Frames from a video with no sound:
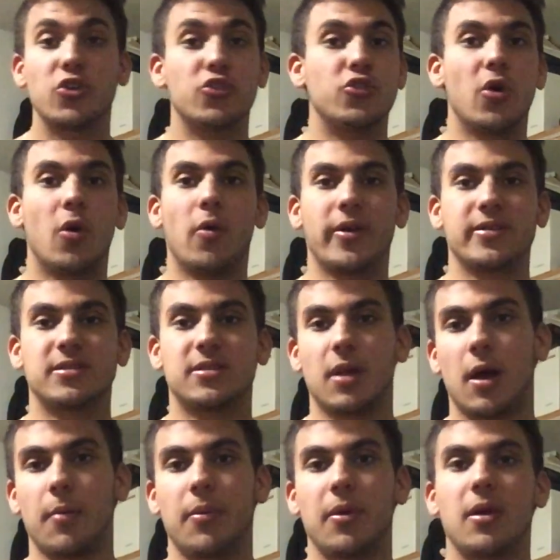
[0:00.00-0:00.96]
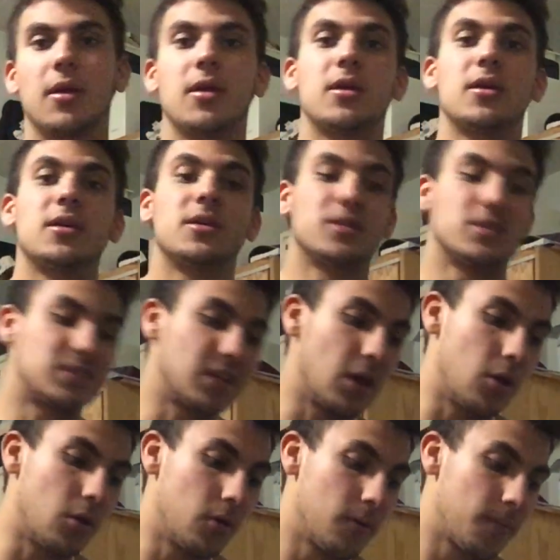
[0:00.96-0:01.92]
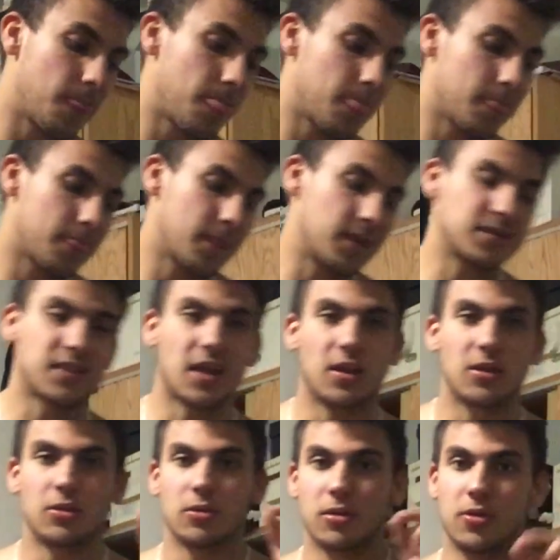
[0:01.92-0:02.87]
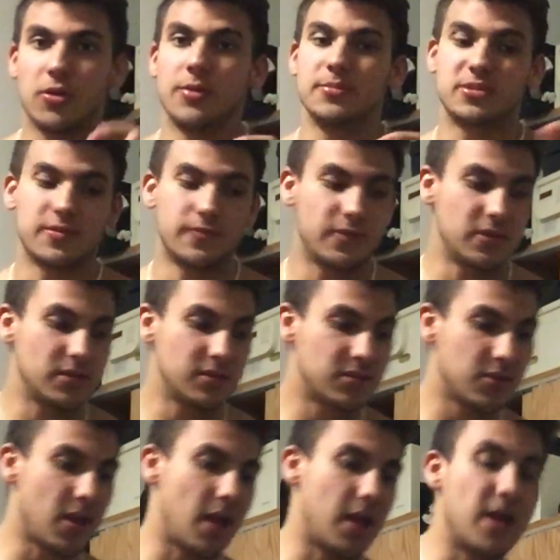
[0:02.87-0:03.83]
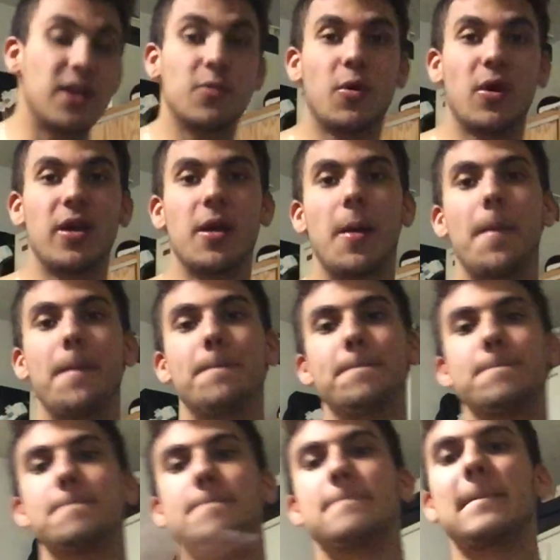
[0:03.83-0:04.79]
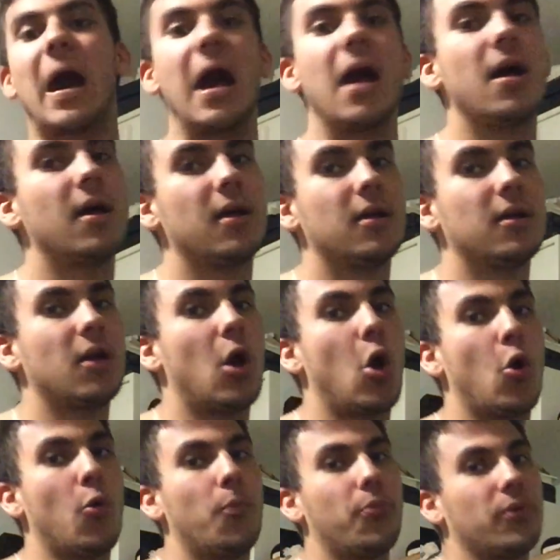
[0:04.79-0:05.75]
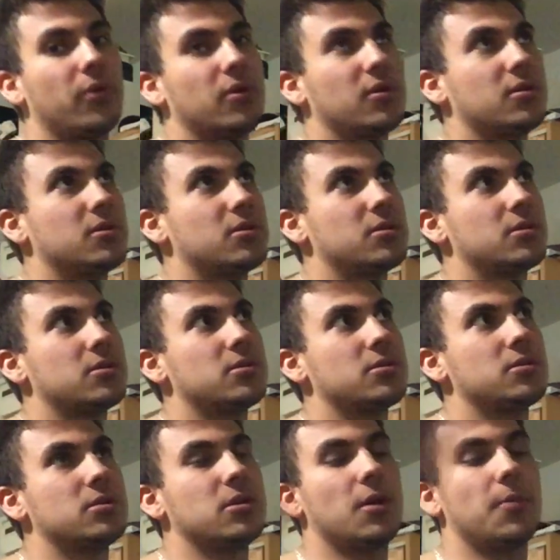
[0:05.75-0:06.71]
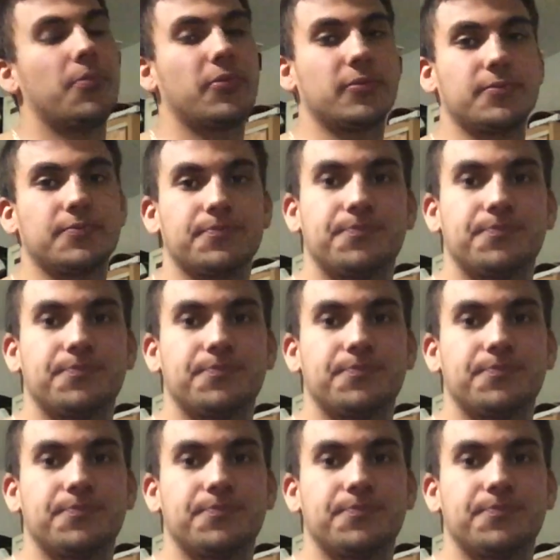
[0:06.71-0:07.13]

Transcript: You don't want to stop. So that's kind of a little glimpse of it. So yeah. Anyway, hope. Yep.